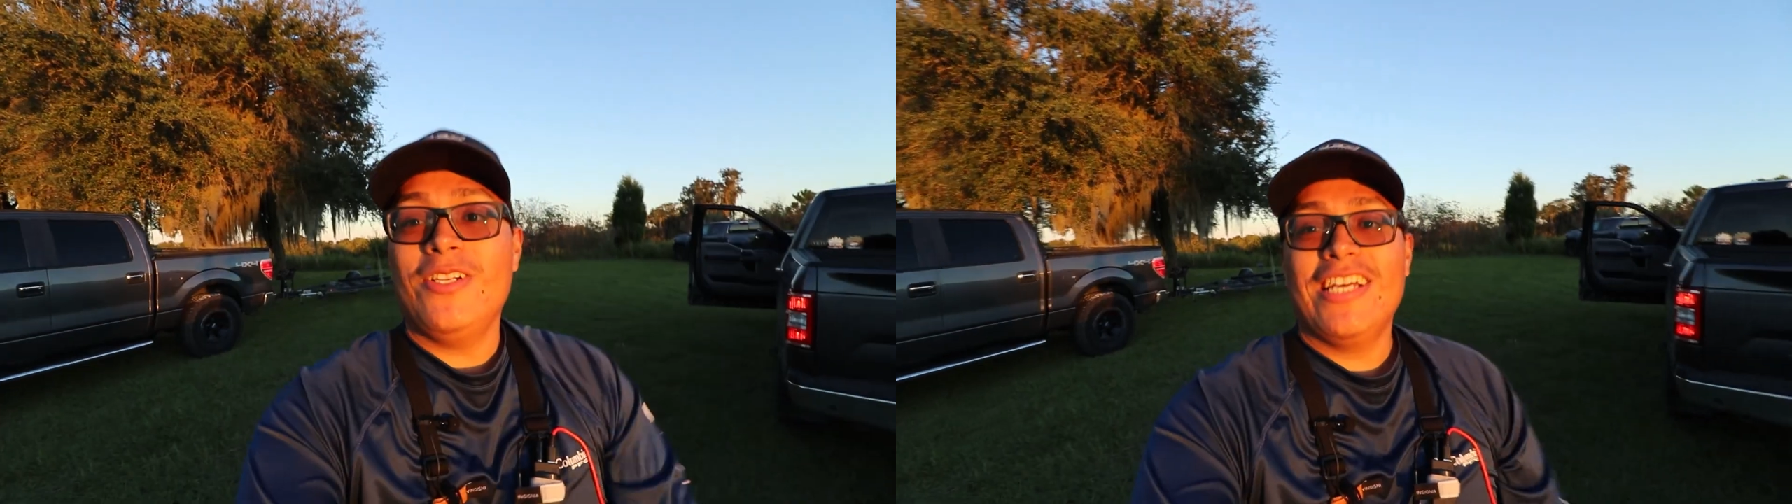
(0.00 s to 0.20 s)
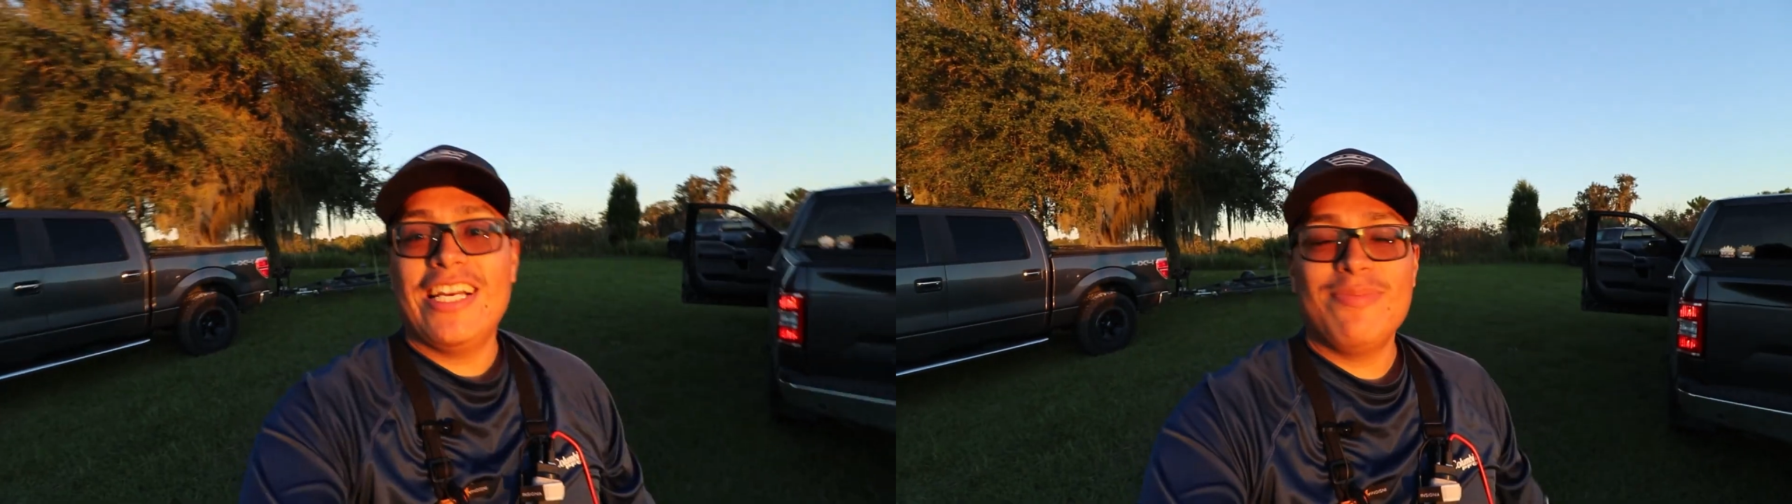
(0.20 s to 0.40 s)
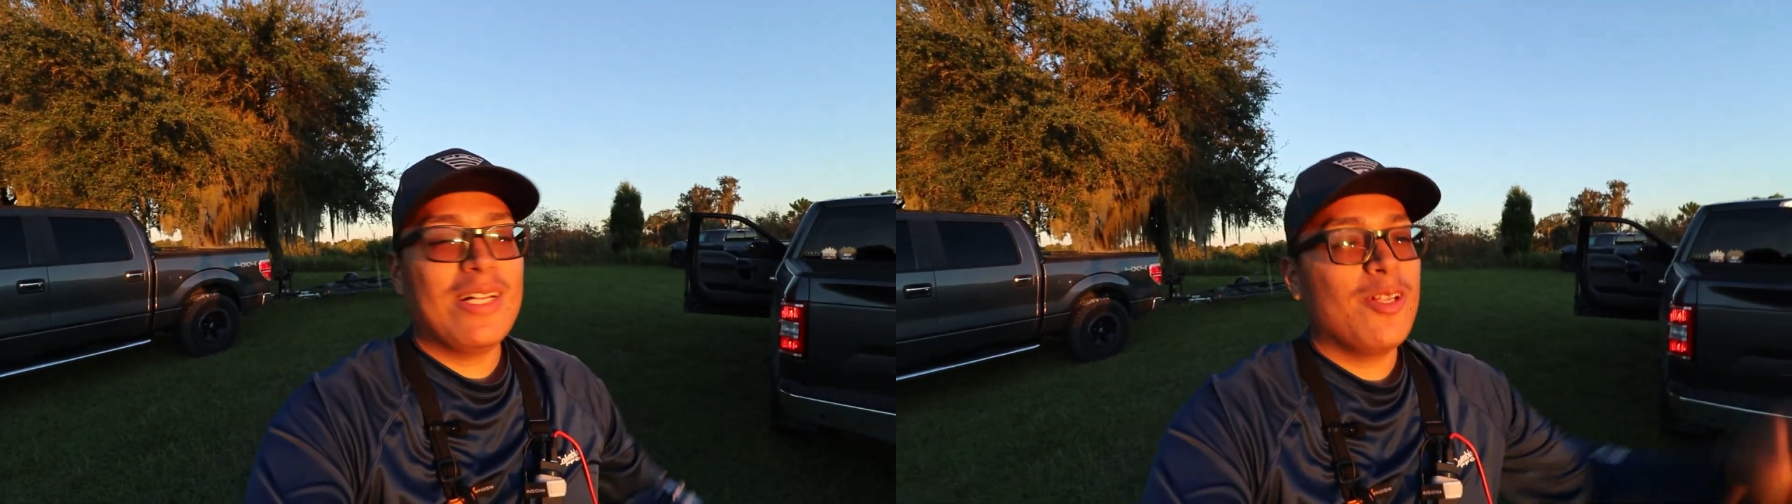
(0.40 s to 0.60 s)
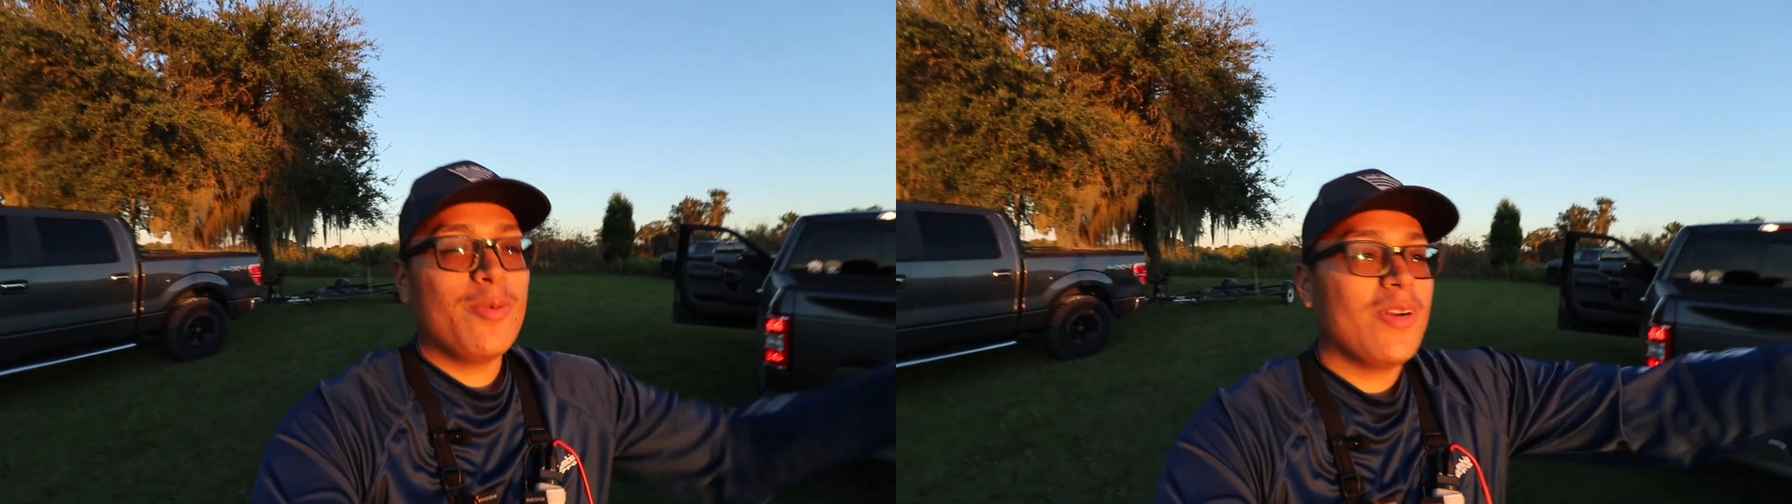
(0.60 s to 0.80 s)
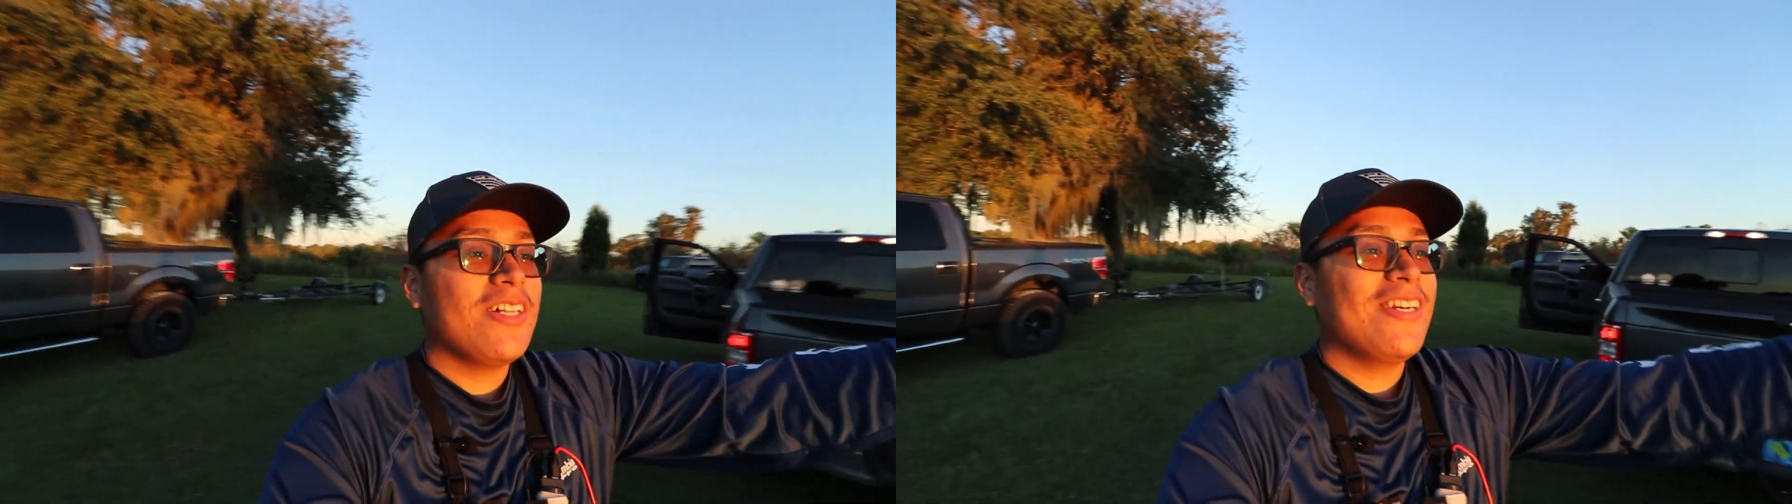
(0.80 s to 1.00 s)
you guys my little
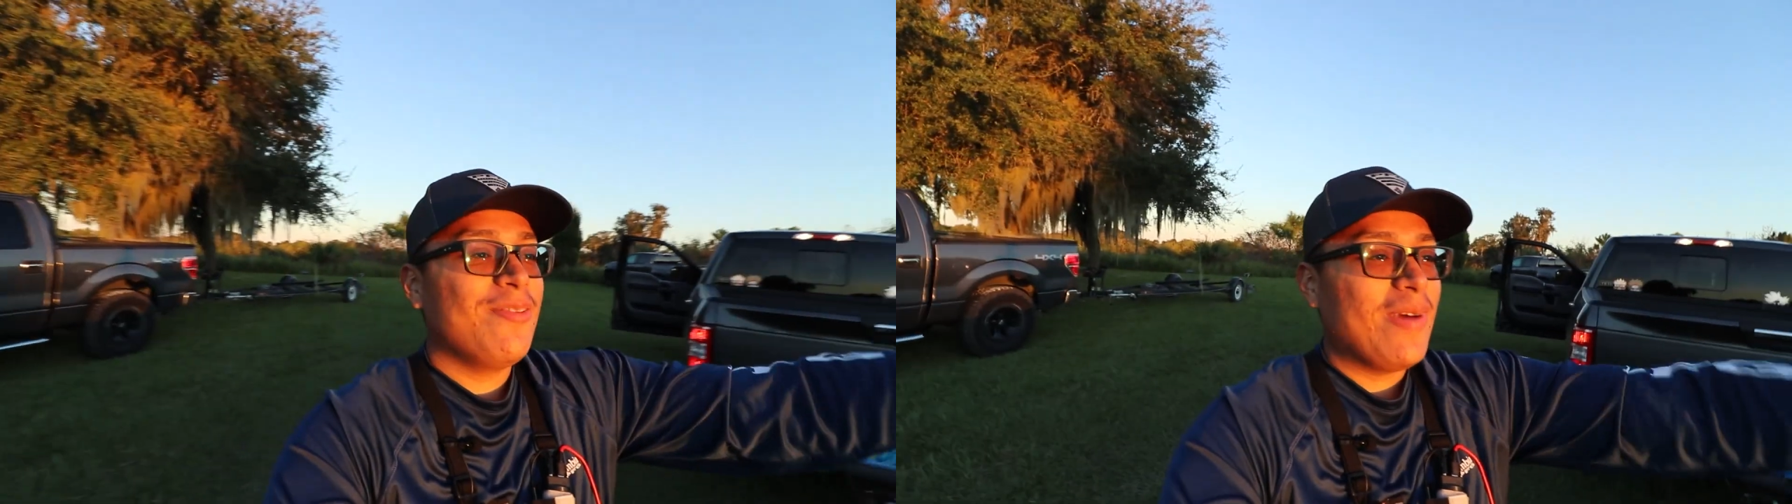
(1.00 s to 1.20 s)
brother couldn't